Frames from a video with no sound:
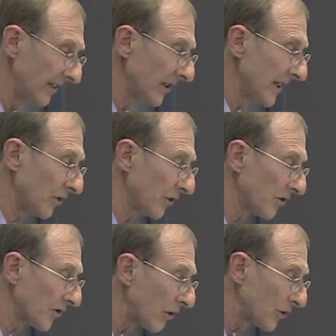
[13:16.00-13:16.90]

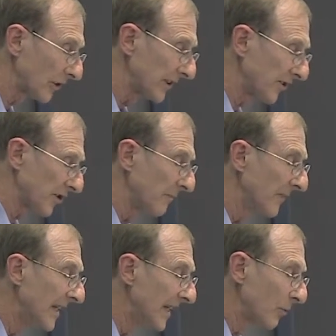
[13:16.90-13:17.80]
Indonesian
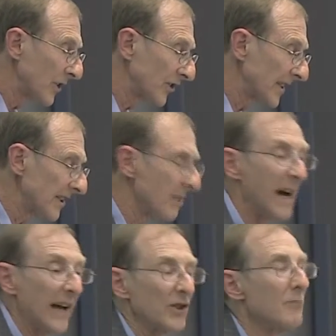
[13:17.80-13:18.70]
socialism, which didn't
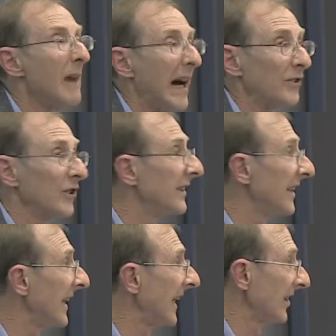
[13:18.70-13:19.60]
amount to much.
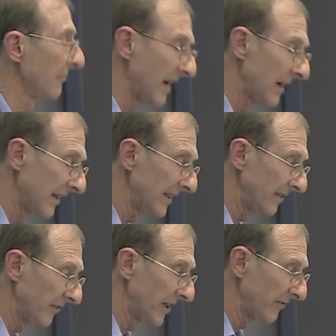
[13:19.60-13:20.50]
In the end, it,
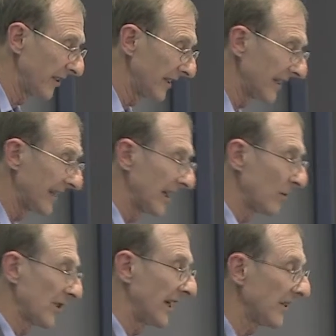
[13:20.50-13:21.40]
if, if it,
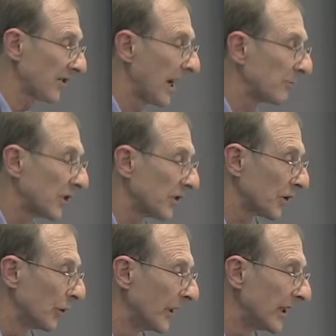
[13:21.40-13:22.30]
there was any
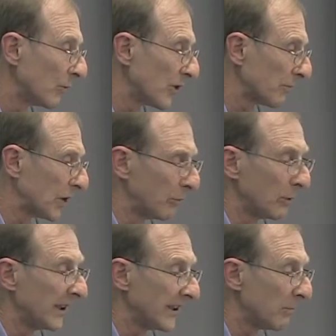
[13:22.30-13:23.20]
substance to it, it was
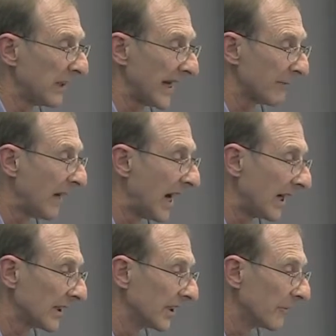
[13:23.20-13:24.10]
probably the black
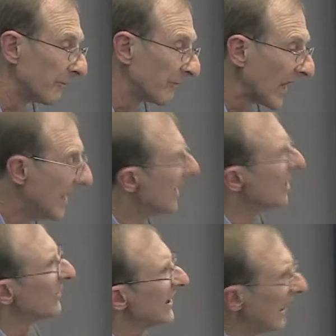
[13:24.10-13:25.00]
market.
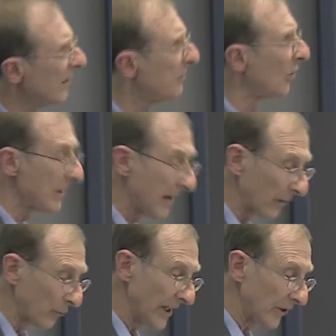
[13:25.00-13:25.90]
But the other point
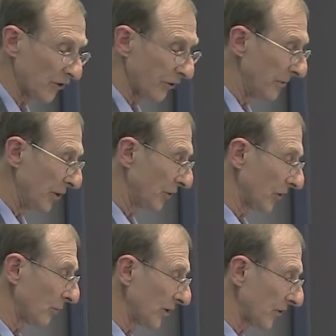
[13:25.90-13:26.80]
about
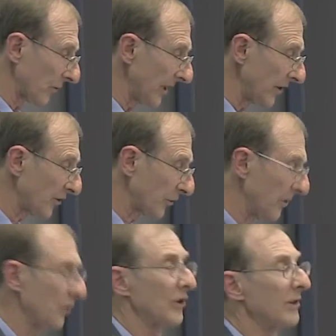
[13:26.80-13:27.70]
redistribution was the
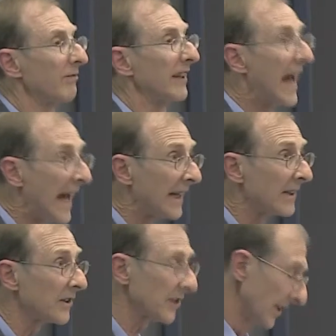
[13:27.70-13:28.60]
redistribution of
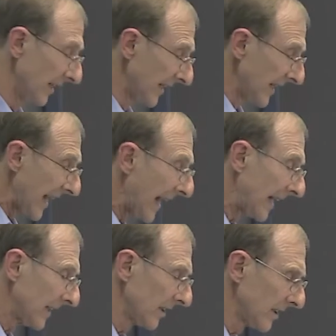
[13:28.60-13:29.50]
land.
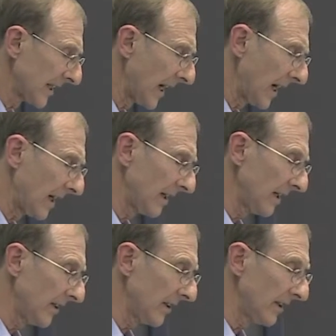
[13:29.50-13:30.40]
And uh,